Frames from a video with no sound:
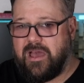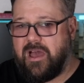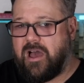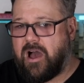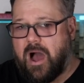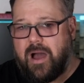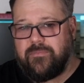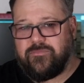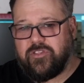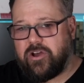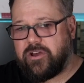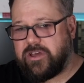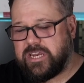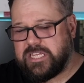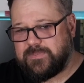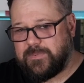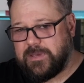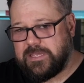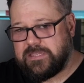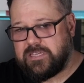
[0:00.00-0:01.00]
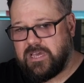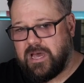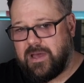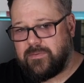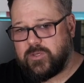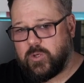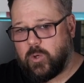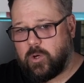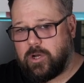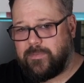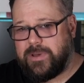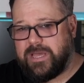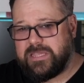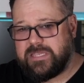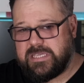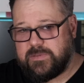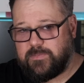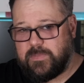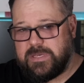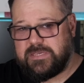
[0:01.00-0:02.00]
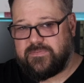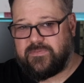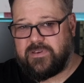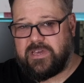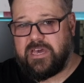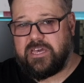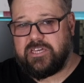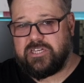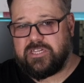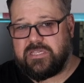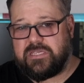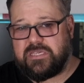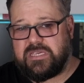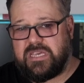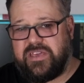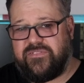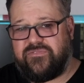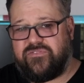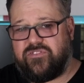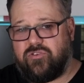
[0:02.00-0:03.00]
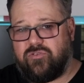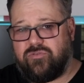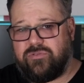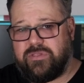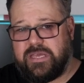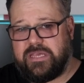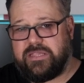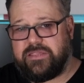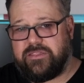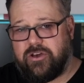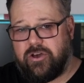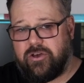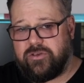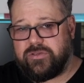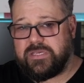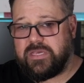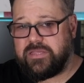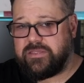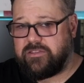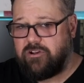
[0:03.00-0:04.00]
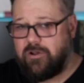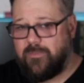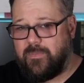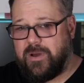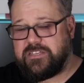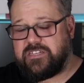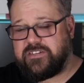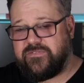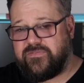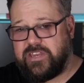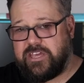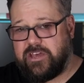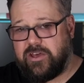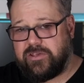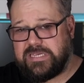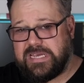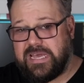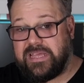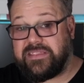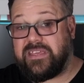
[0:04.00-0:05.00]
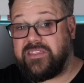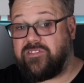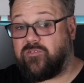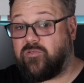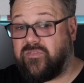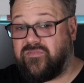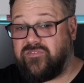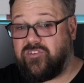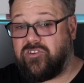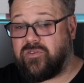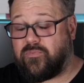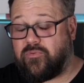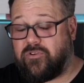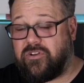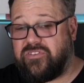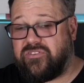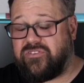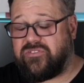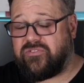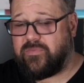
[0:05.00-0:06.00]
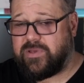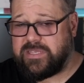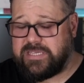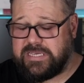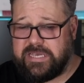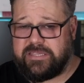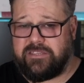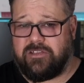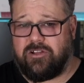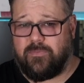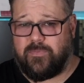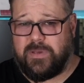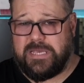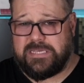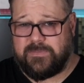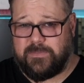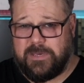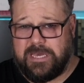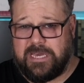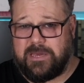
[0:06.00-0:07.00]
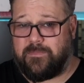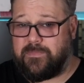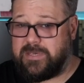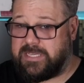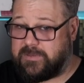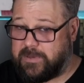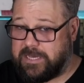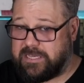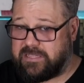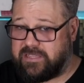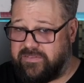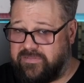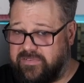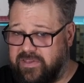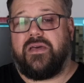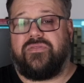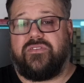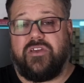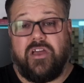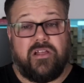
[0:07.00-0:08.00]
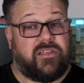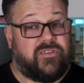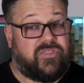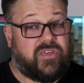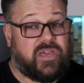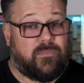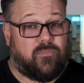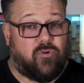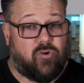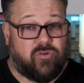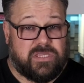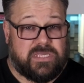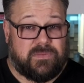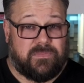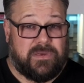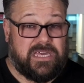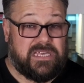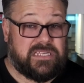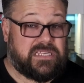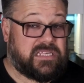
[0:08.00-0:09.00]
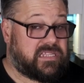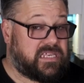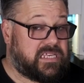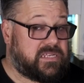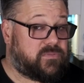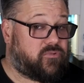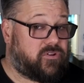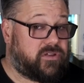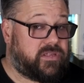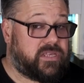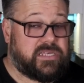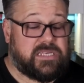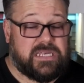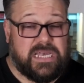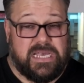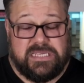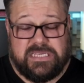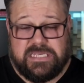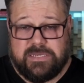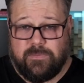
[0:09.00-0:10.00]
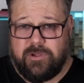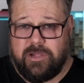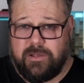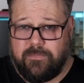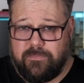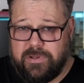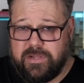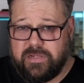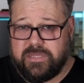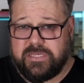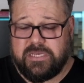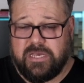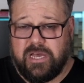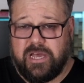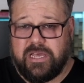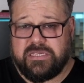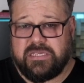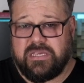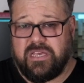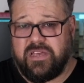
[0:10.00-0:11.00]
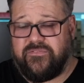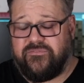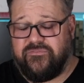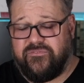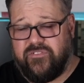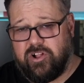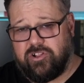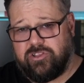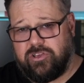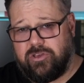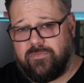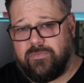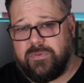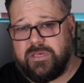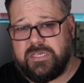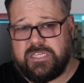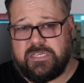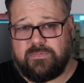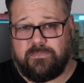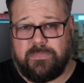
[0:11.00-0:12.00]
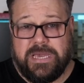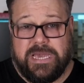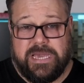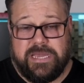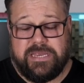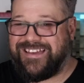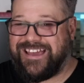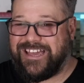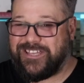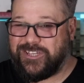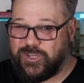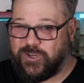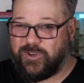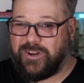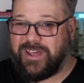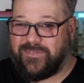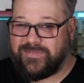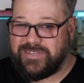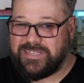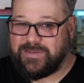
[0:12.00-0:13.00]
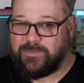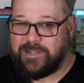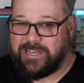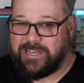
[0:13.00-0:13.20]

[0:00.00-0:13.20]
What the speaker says: I'm not going to spend time talking about the specifications. If you need those, there are a bunch of videos out there that review the printers from a technical perspective. The only thing important to me is that these printers are similar build size, volume, speed, and should have similar